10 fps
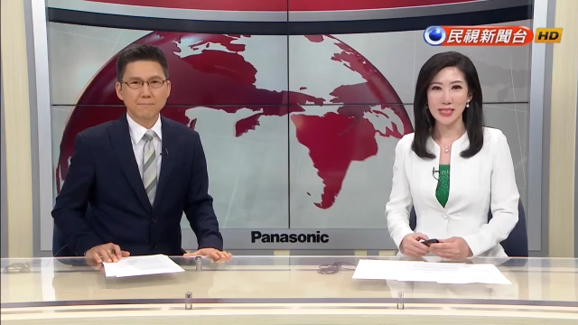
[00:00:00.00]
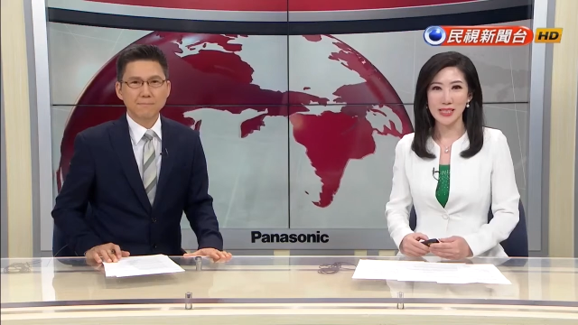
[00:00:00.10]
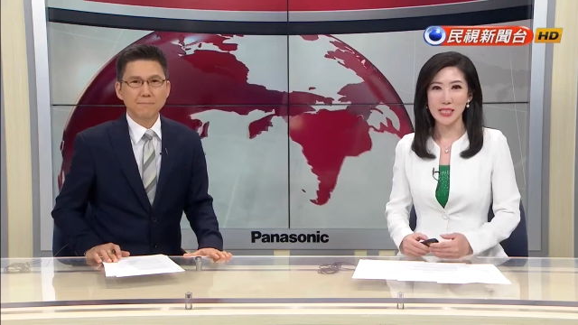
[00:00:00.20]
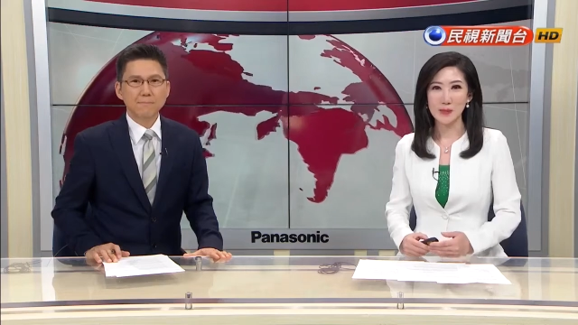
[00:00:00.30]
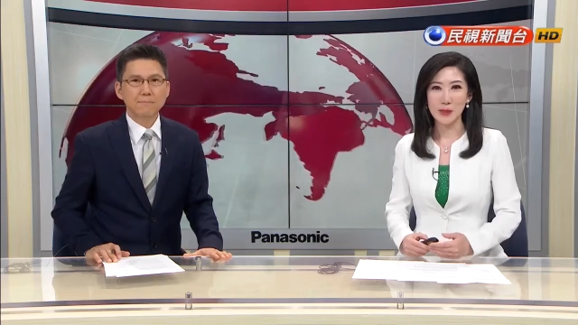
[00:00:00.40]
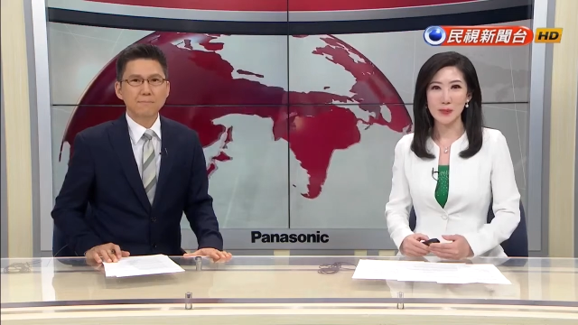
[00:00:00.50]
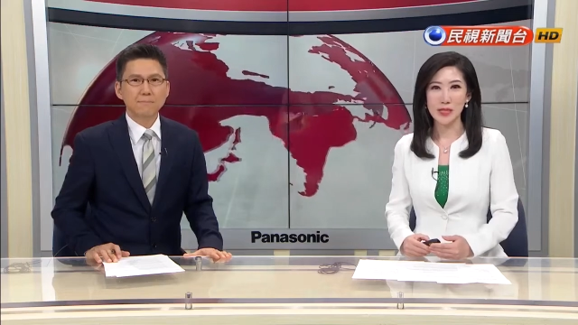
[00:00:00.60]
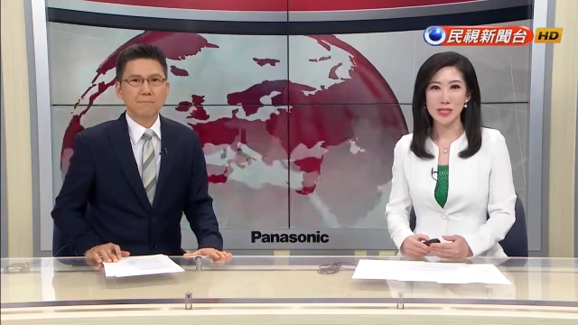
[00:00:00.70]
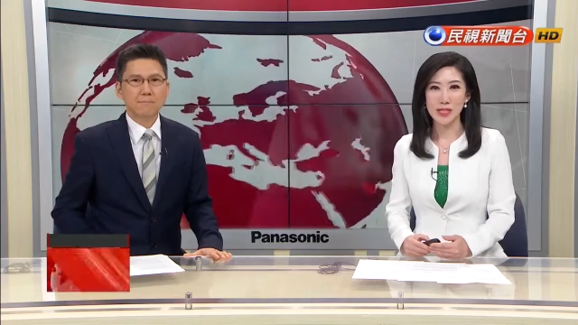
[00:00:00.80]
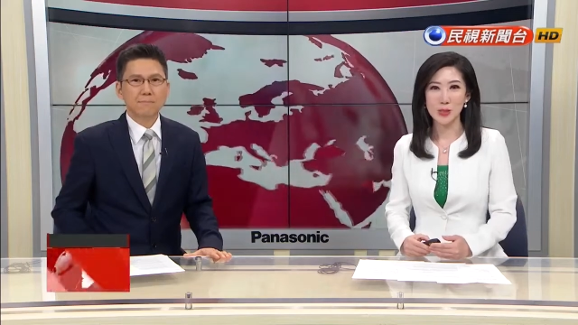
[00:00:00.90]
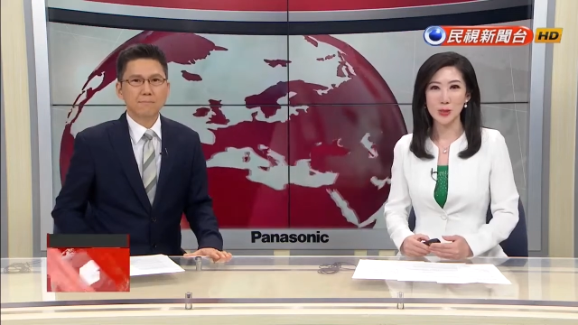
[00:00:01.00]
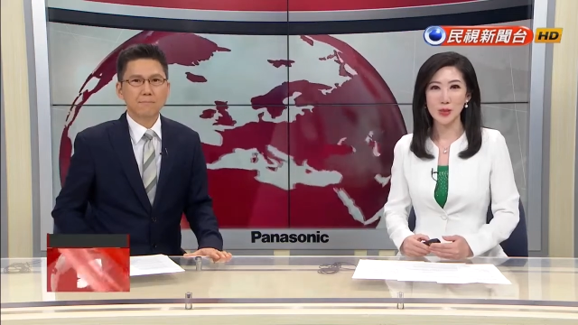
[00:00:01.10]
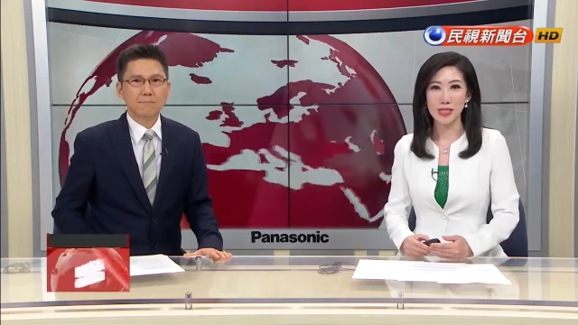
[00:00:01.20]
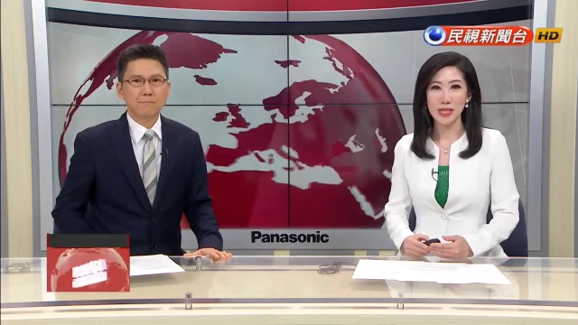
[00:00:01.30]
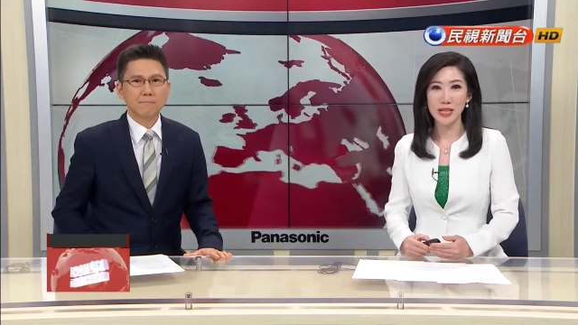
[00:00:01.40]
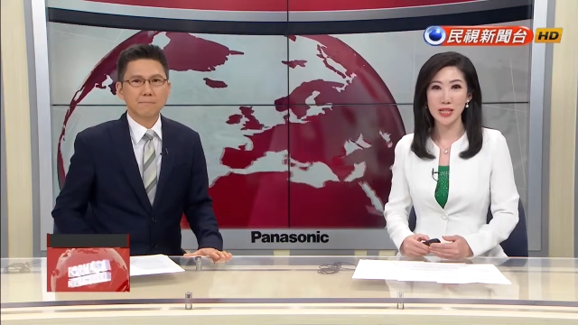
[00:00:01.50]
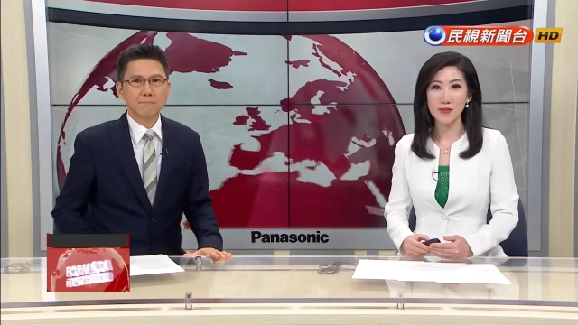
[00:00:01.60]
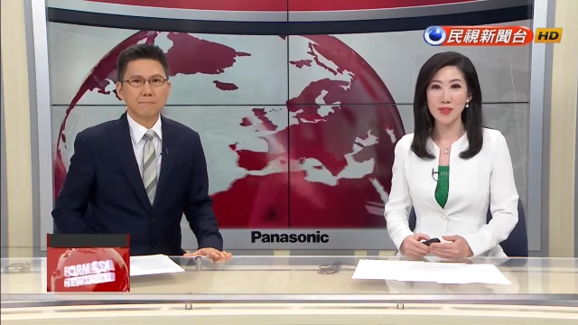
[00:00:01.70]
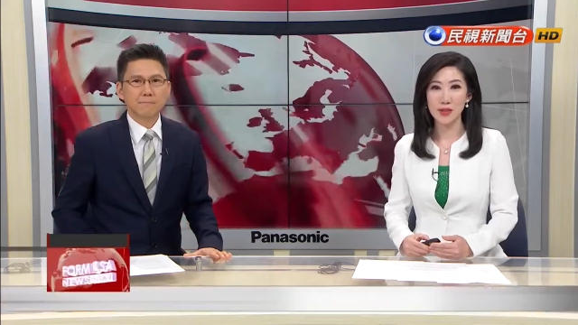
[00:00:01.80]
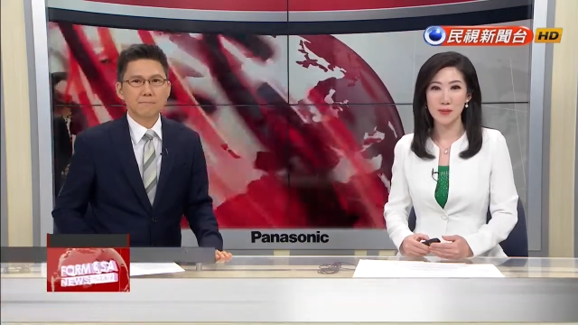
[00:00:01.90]
Speaker 1: The DPP Central
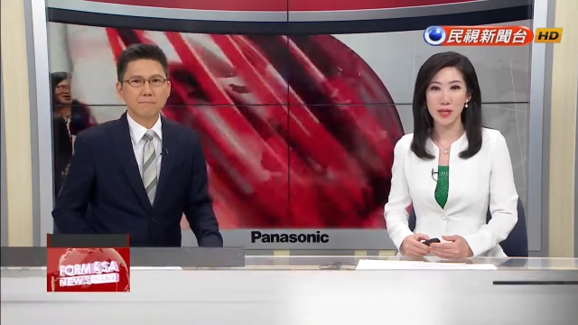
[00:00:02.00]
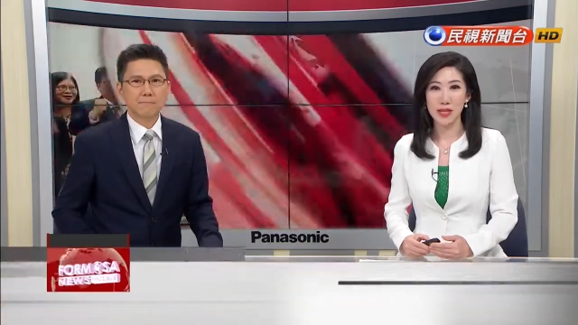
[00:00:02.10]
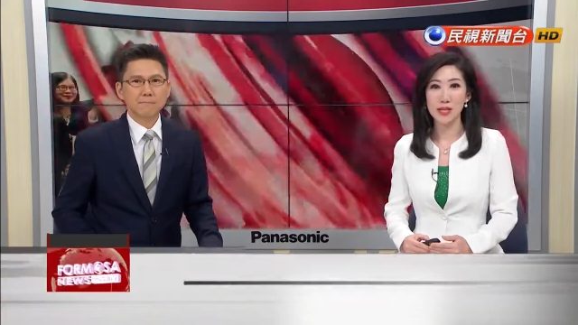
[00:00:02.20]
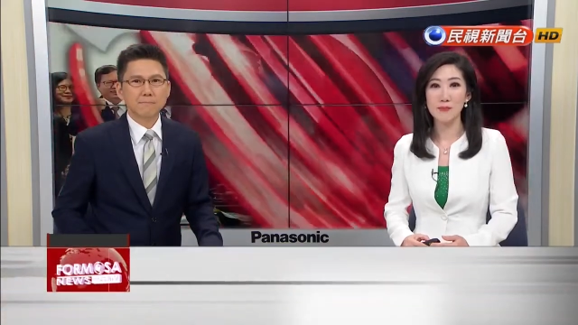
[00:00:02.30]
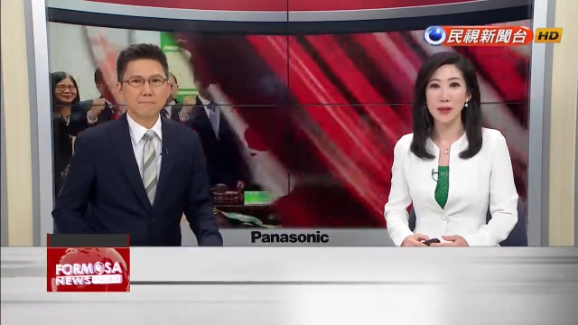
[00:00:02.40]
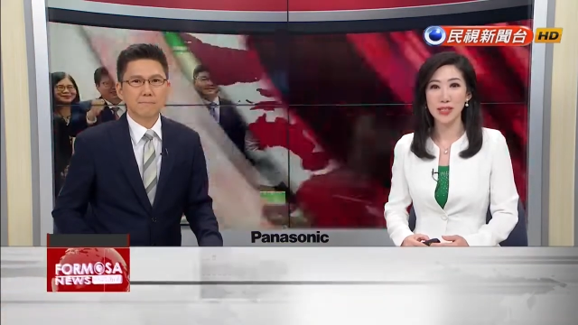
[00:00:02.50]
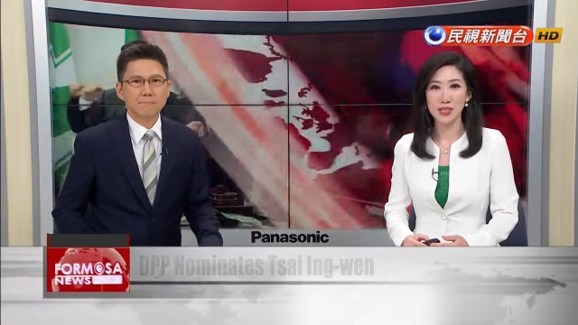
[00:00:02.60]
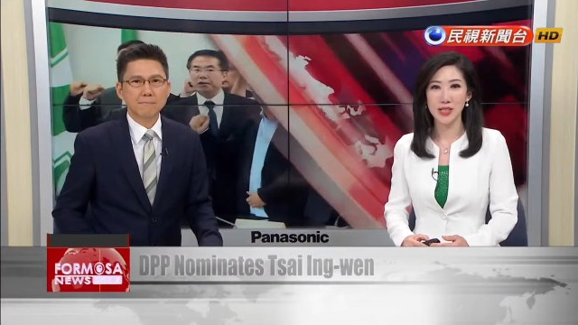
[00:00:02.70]
Executive Committee met